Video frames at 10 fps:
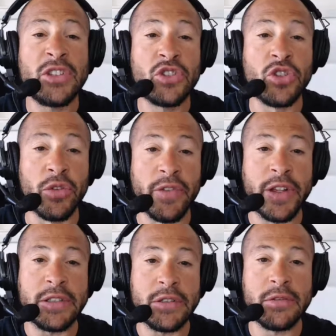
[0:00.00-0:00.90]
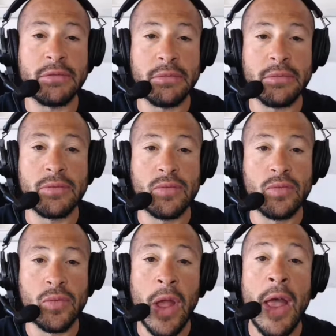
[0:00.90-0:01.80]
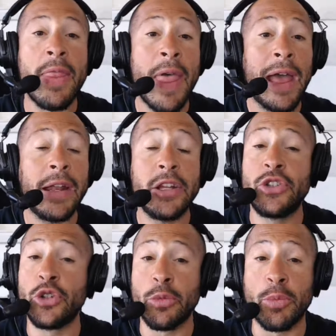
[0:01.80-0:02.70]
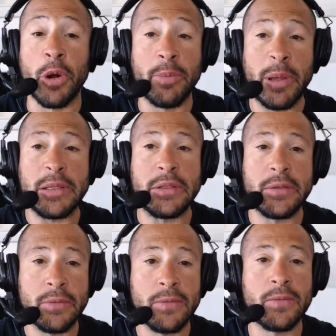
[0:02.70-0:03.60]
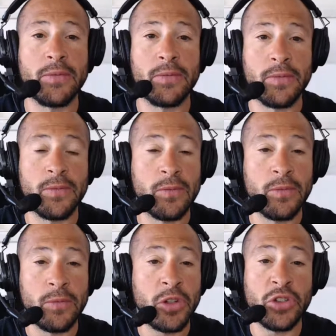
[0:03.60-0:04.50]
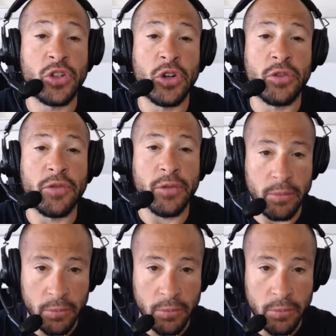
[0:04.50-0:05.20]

service. That is your purpose. To serve.